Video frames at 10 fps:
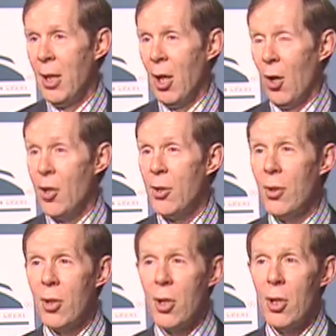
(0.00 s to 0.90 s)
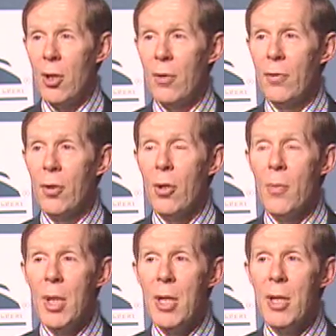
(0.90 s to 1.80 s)
and also to call for an
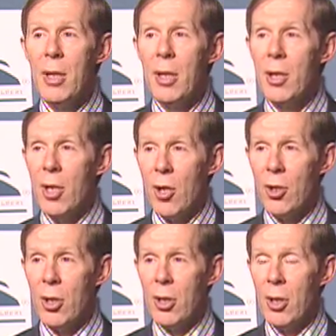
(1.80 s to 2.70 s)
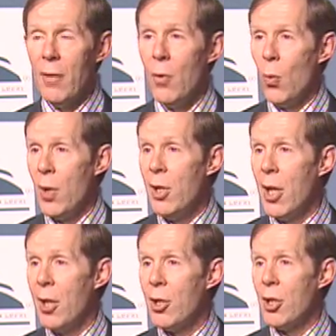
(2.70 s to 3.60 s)
immediate extension of the Wind
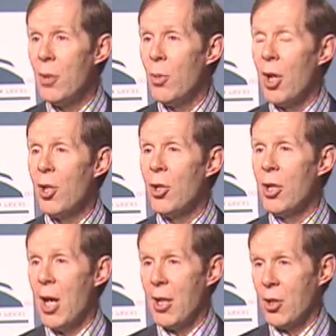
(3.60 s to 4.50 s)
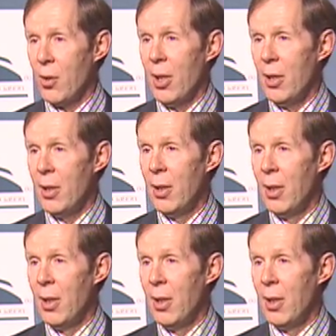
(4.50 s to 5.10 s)
Energy Production Tax Credit.